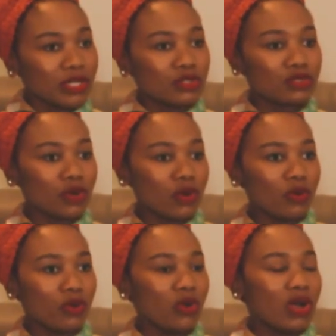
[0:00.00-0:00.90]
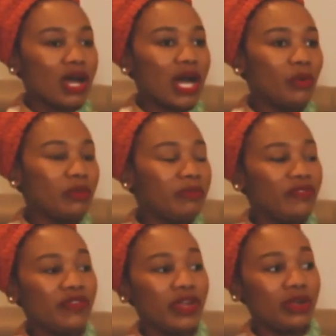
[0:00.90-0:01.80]
So I would be
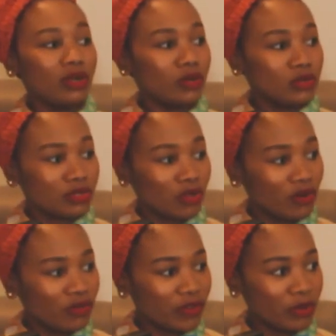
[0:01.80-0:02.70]
very closed off.